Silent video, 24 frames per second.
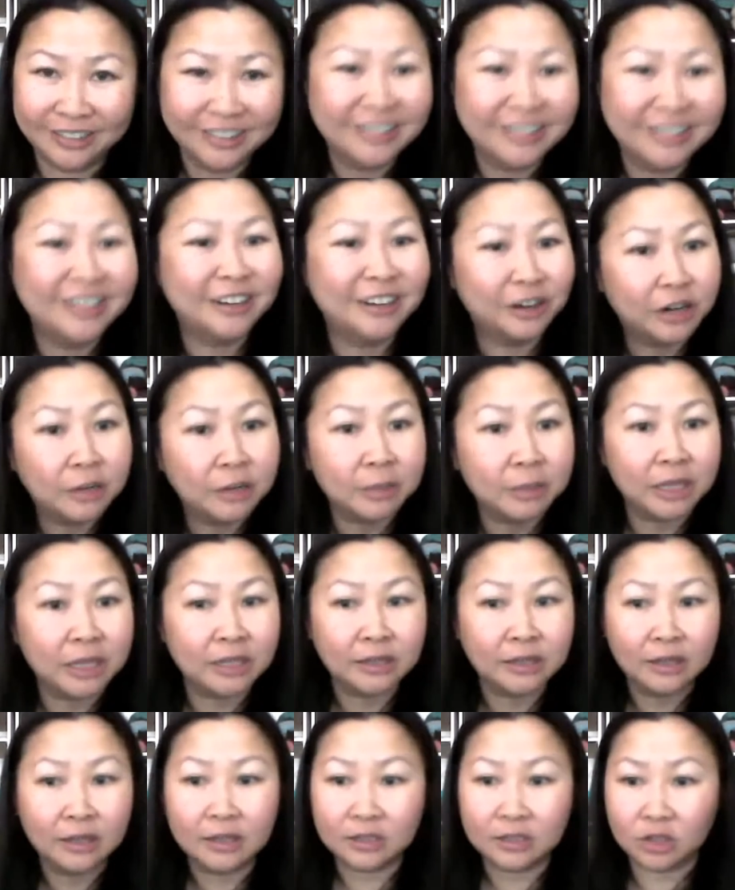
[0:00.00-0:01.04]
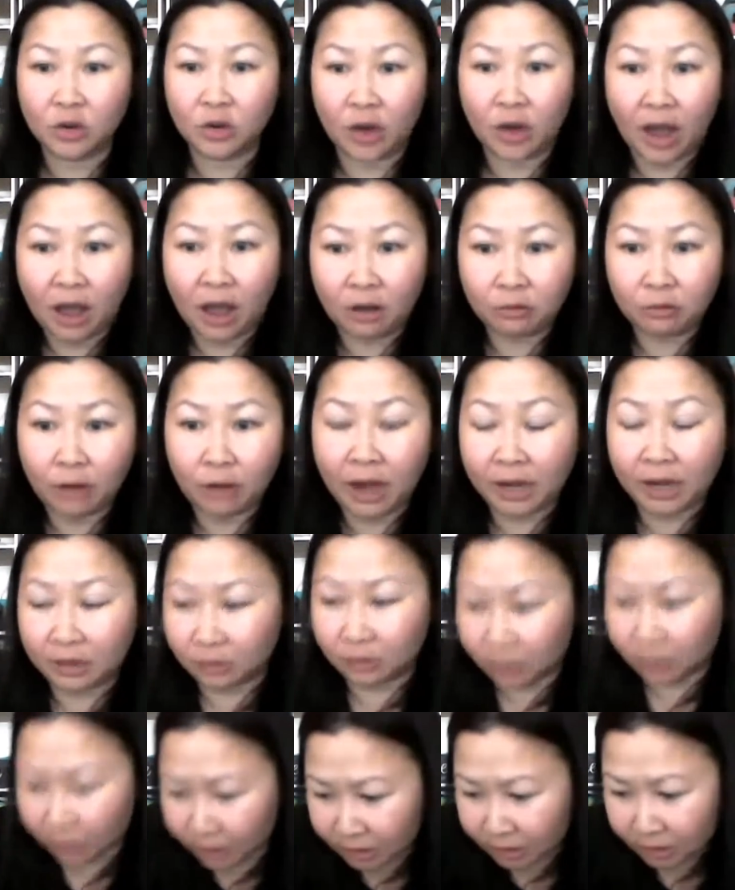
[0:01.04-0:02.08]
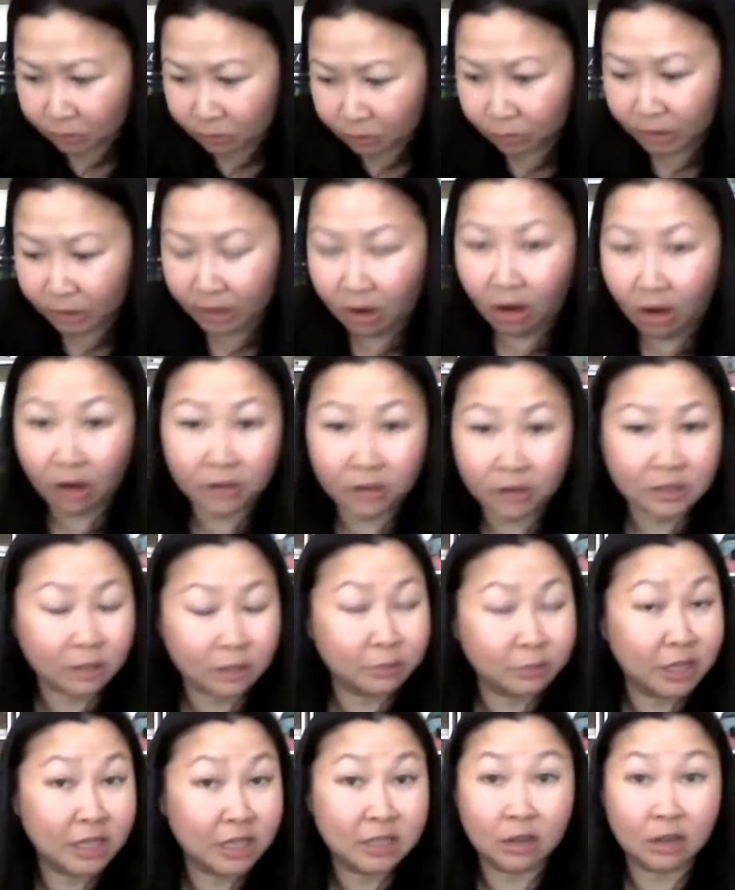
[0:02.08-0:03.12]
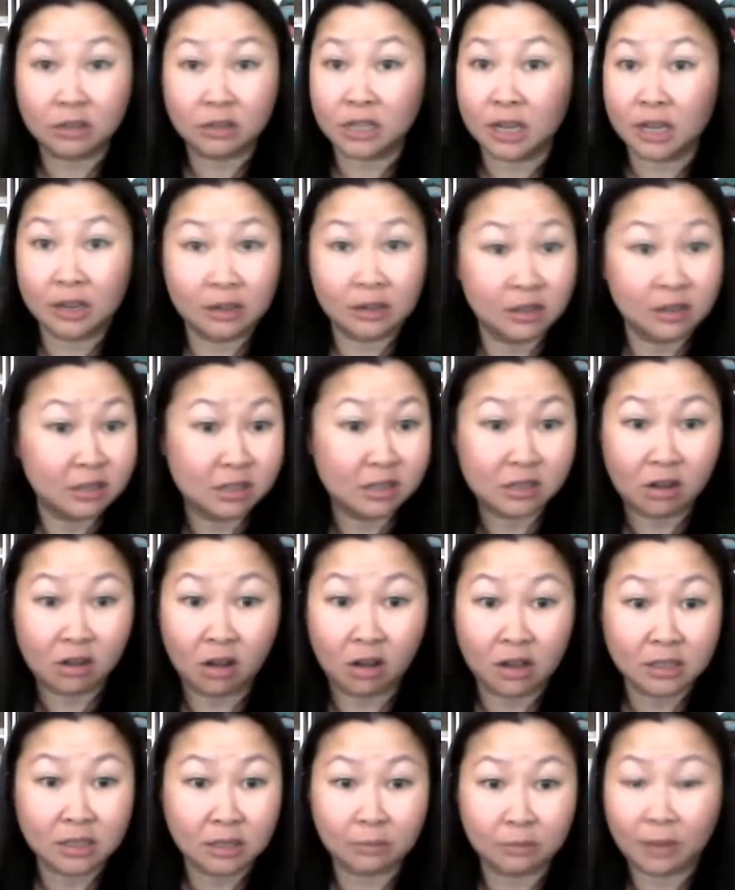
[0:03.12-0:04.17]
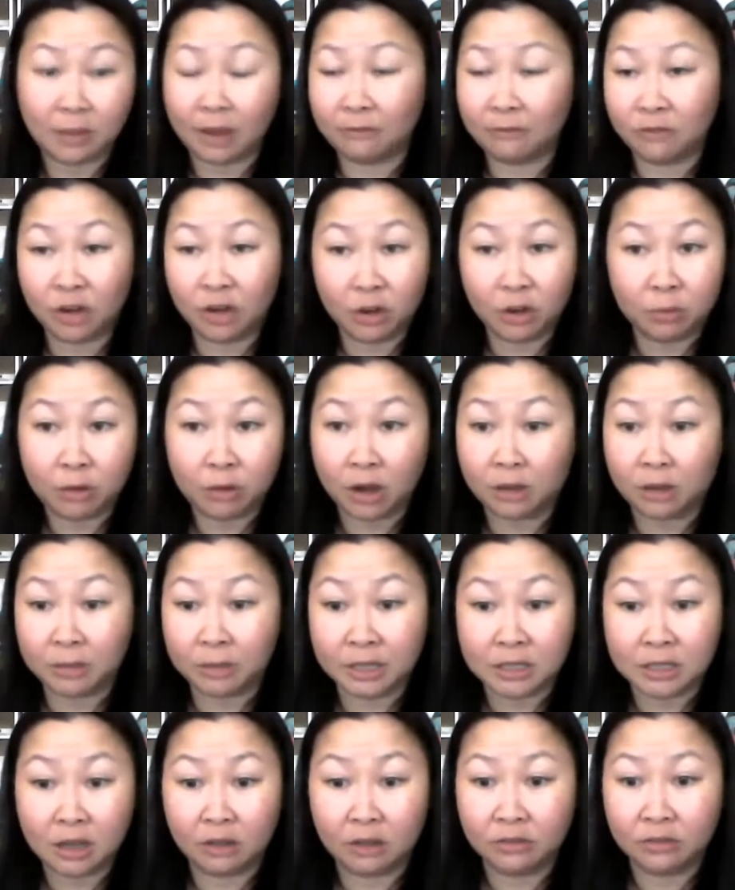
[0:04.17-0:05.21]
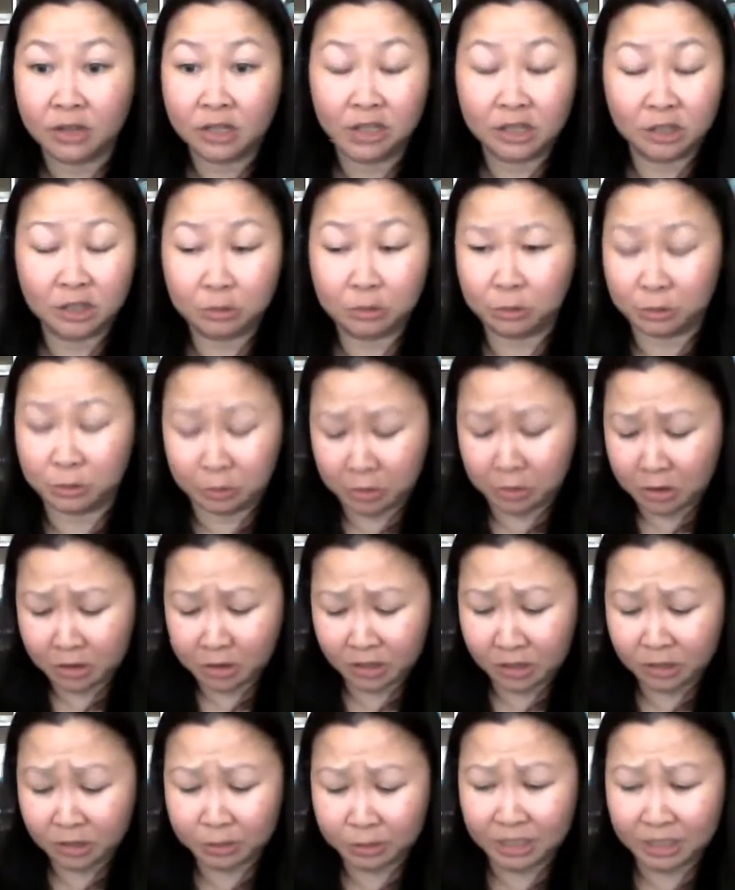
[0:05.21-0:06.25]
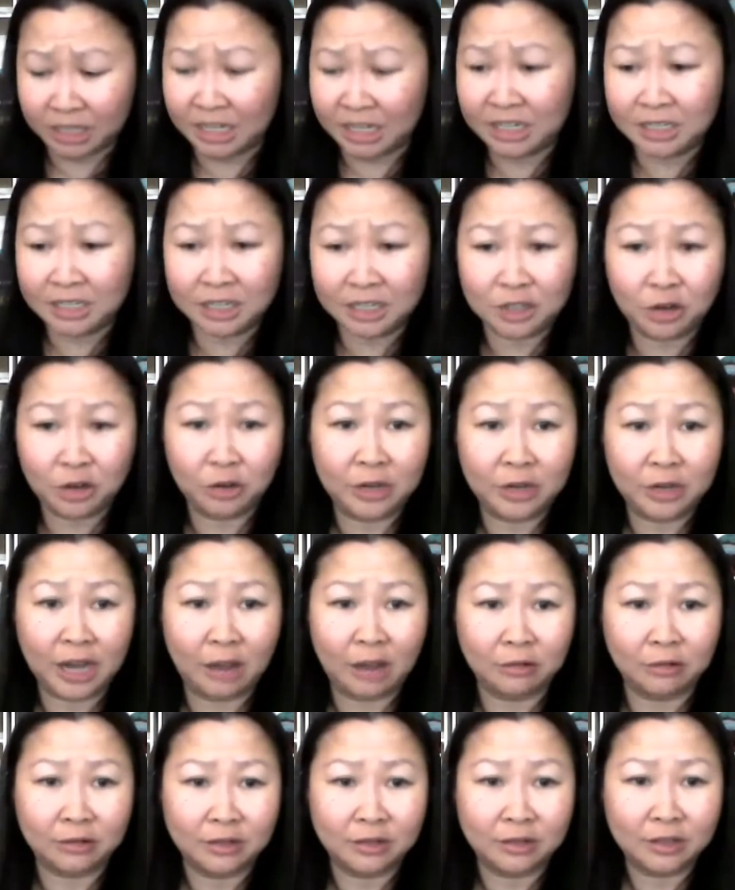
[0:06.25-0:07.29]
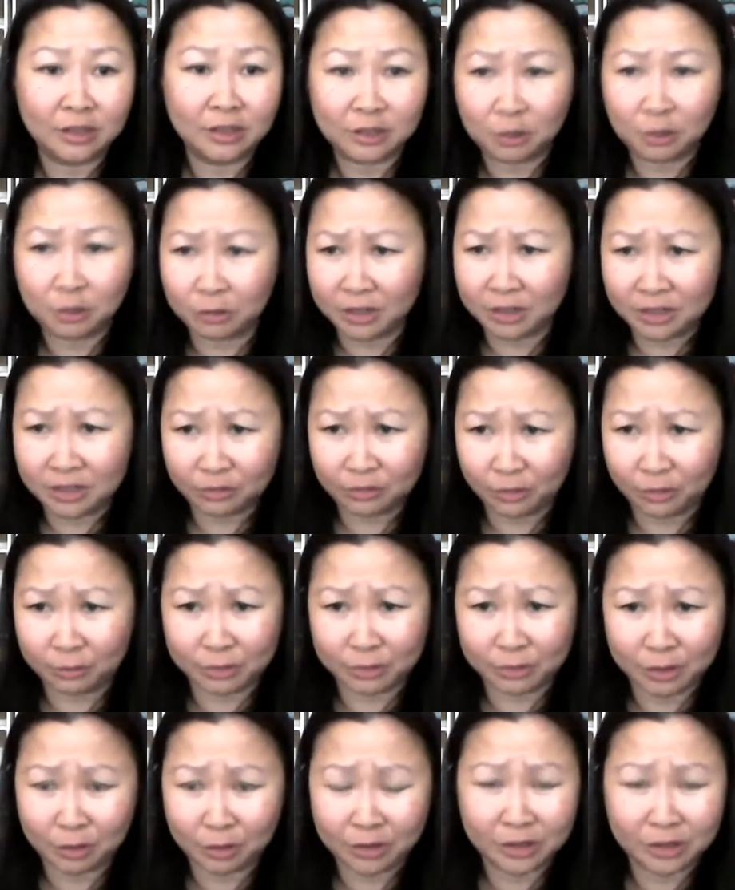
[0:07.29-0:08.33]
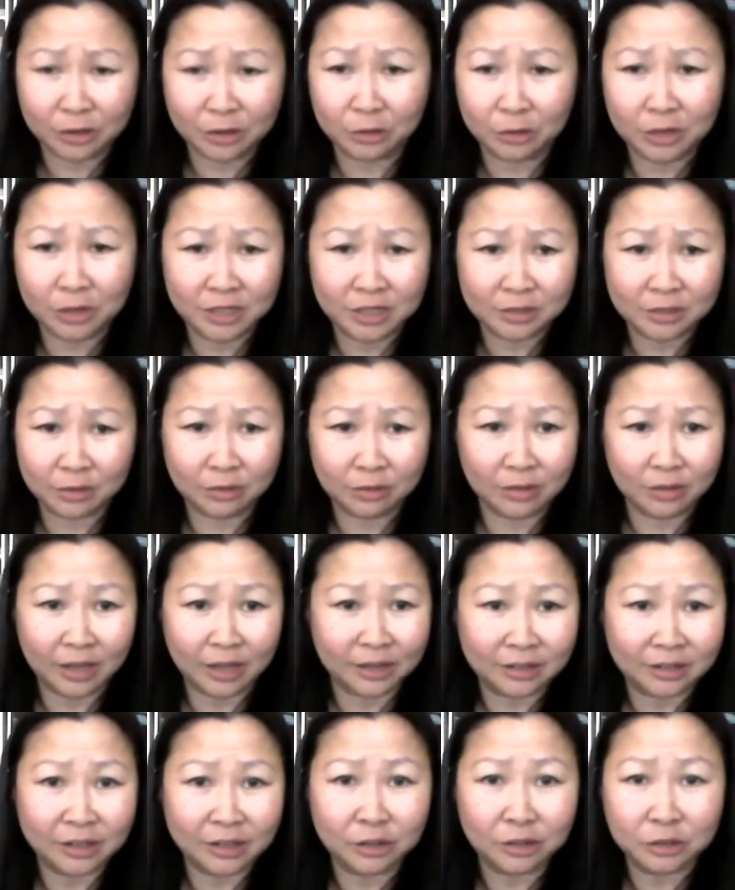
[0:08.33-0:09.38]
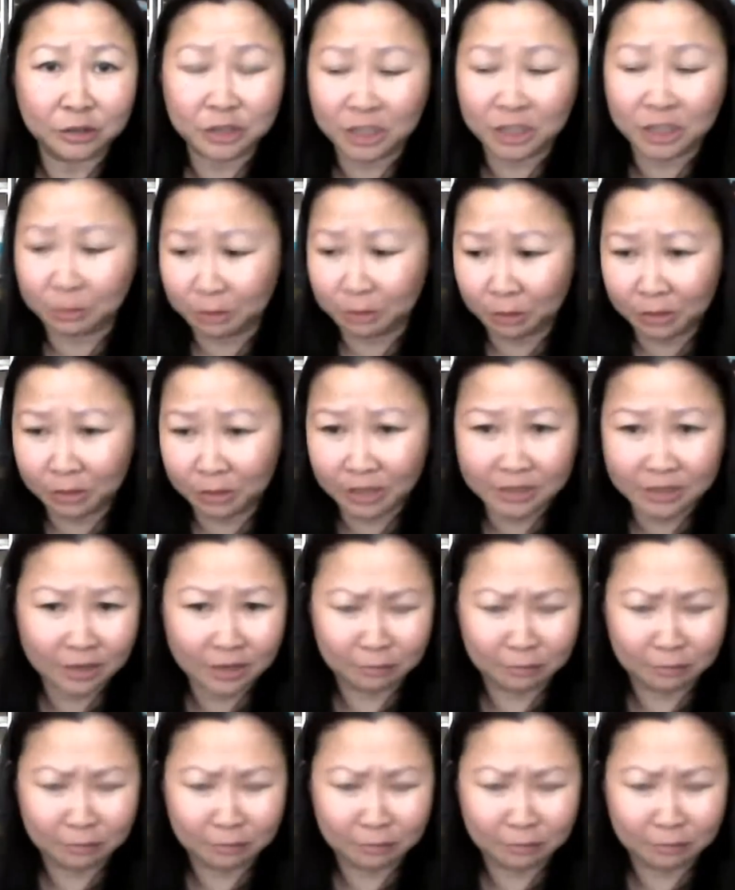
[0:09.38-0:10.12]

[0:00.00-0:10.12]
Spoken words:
You know what I mean? So I'll write, this is really hard. Some days I'll say, this is awesome. I'm very proud of myself. This was an easy turn down. Donuts from Dunkin' Donuts, like, you know, cheap donuts,